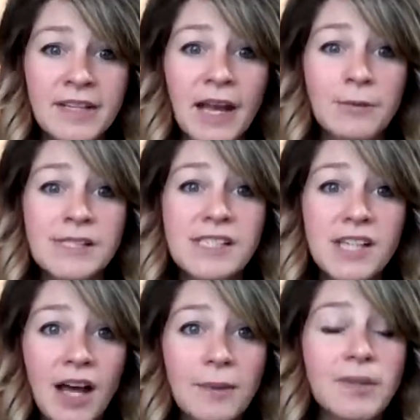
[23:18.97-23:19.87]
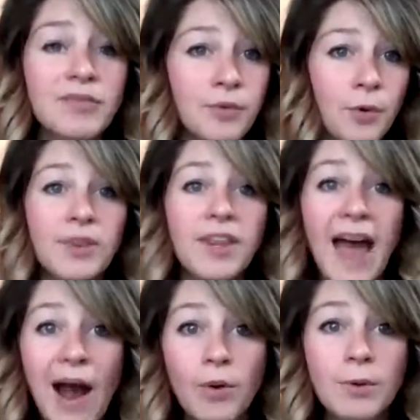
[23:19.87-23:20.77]
I was done before the
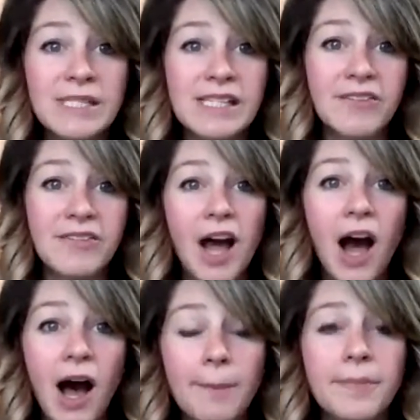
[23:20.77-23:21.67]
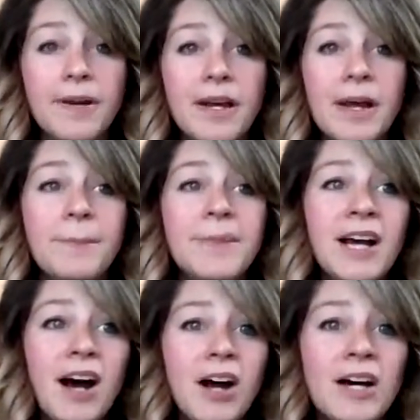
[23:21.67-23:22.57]
hour was even up,
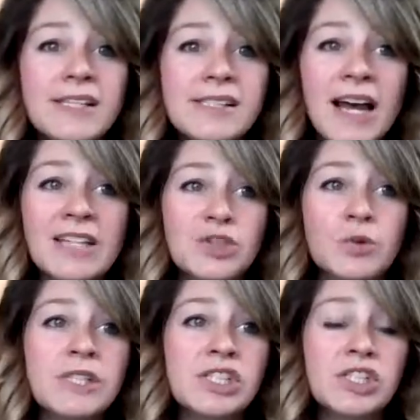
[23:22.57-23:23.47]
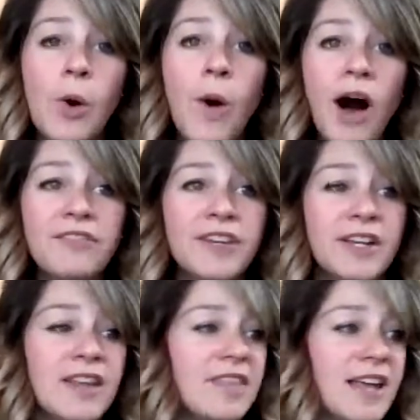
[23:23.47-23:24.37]
because I do it so
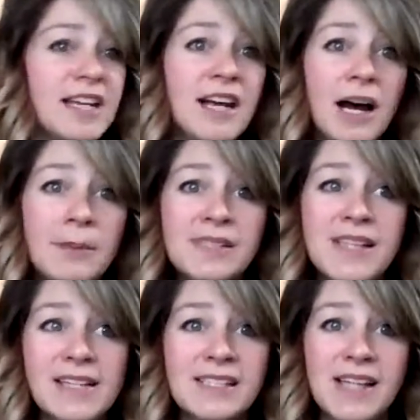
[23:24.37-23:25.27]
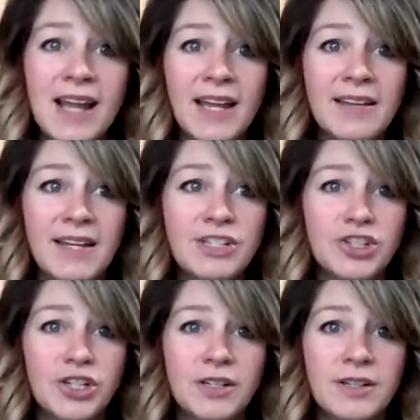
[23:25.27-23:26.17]
often that it comes like second
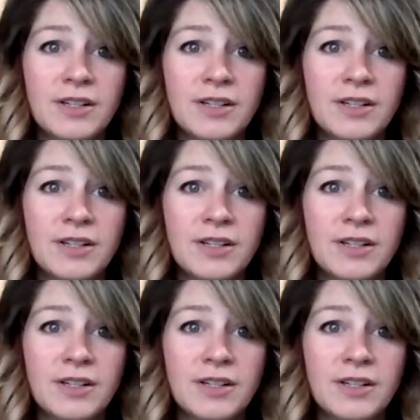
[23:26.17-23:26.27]
nature.